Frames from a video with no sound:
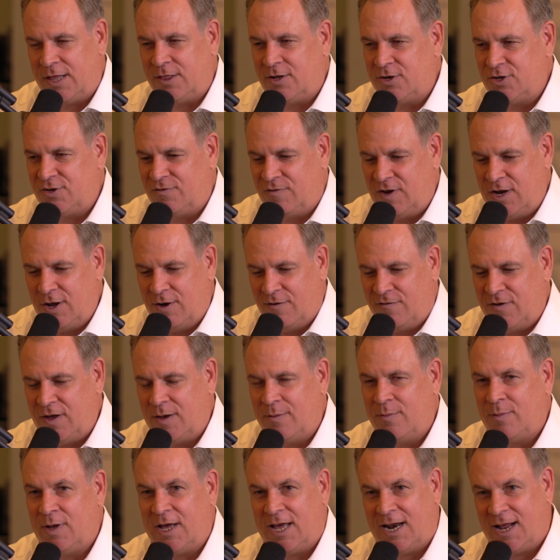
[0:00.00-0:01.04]
there's a video of
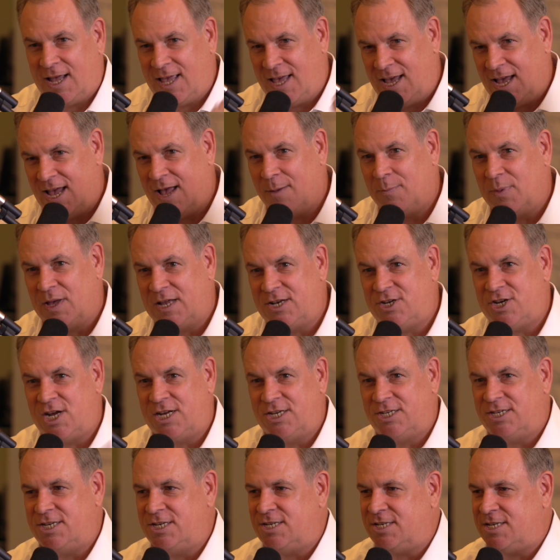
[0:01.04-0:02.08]
him at a camp at
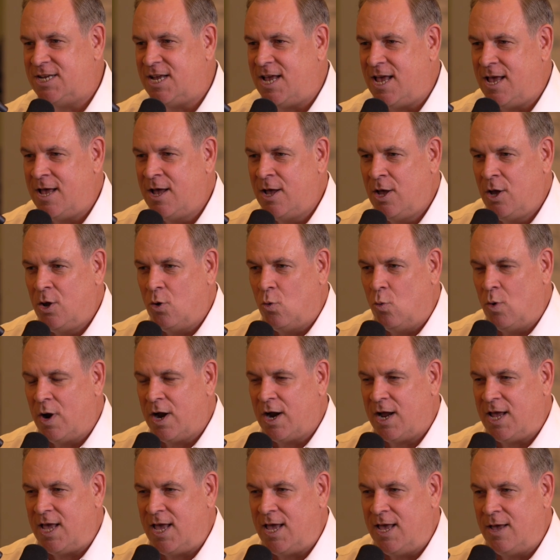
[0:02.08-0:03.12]
JCC where
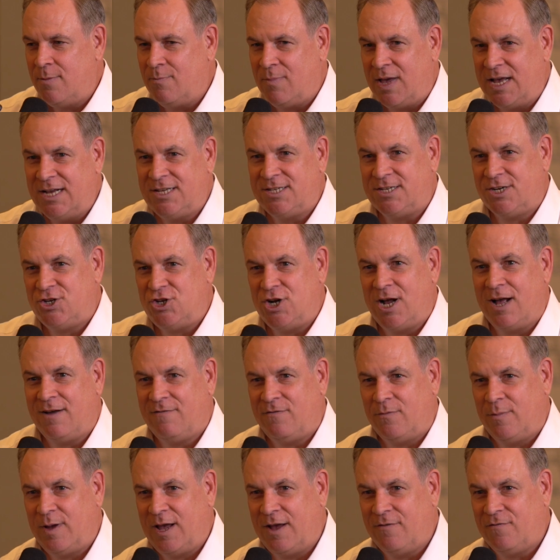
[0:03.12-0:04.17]
he makes a shot
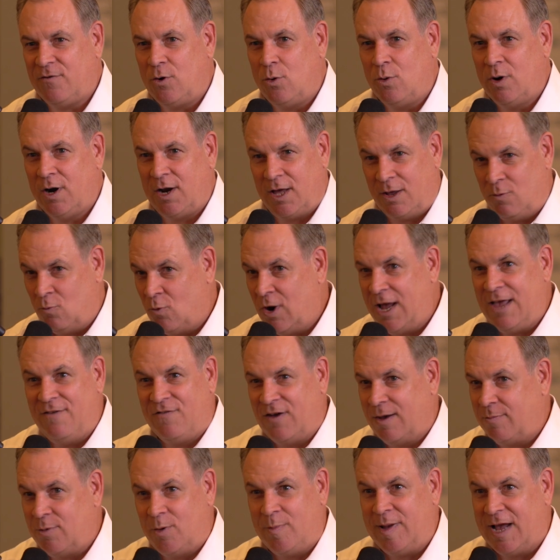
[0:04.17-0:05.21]
from half court, and Wave
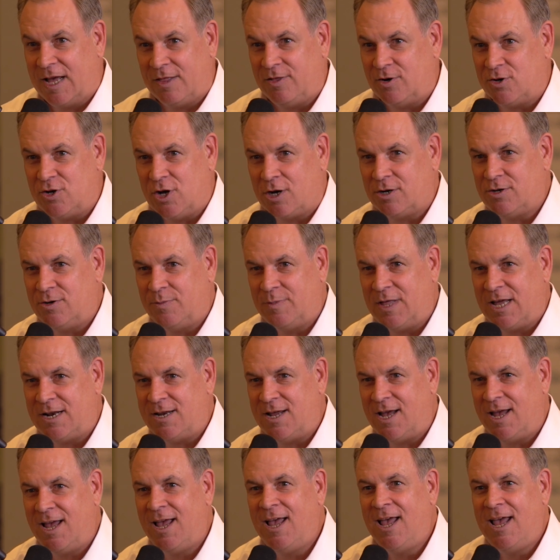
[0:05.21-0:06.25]
happened to be out there talking to him that
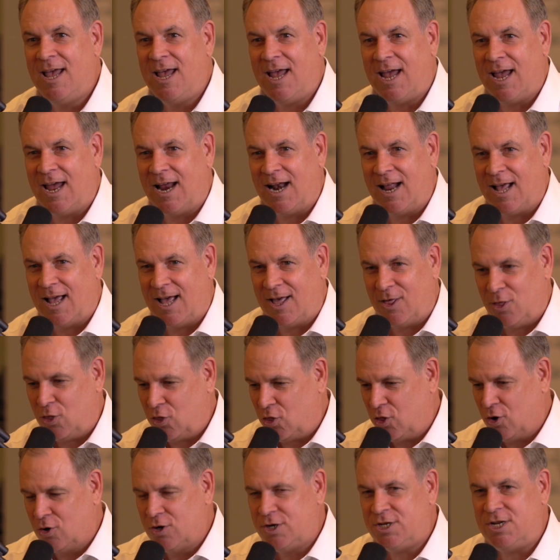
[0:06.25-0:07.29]
day. And a
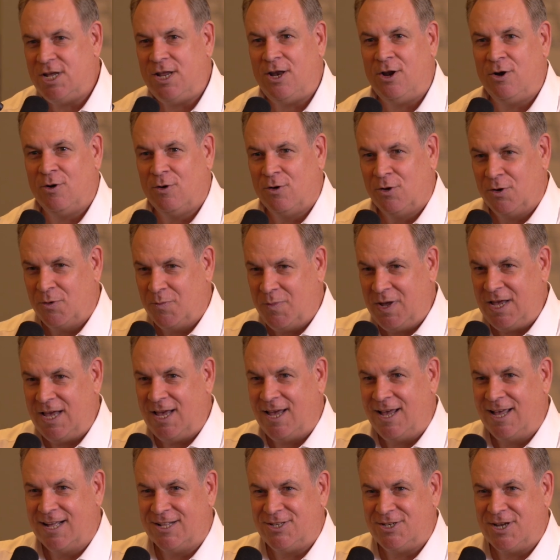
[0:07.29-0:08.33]
13-year-old me
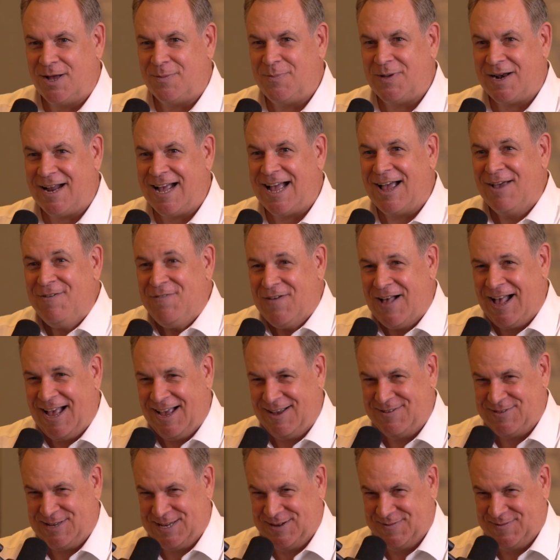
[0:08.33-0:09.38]
gets up and high fives.